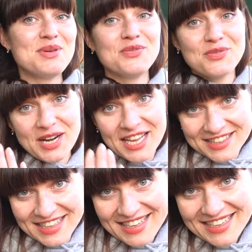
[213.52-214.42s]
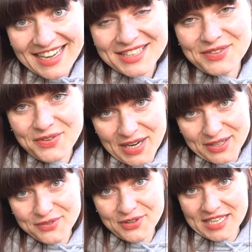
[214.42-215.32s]
be friendly and
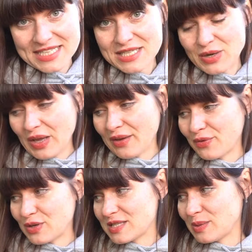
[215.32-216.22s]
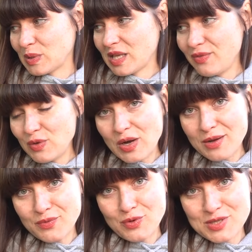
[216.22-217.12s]
find friends. Okay, for example, if you
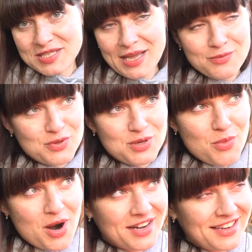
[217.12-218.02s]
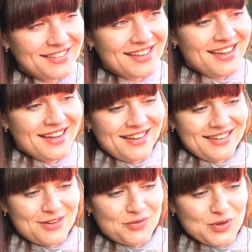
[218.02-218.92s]
come first time on the market,
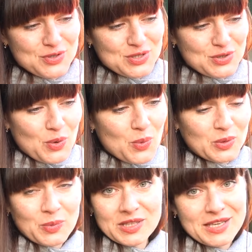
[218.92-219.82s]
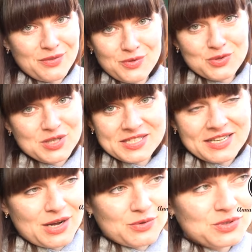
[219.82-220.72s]
of course no one will give you
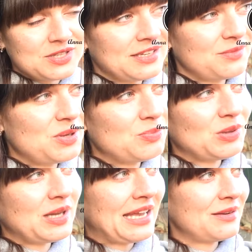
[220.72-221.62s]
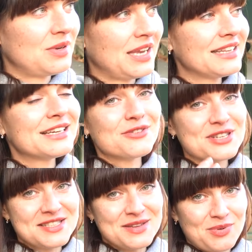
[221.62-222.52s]
discount, and people can
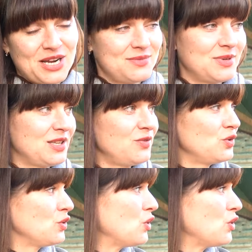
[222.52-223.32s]
increase the price. But if you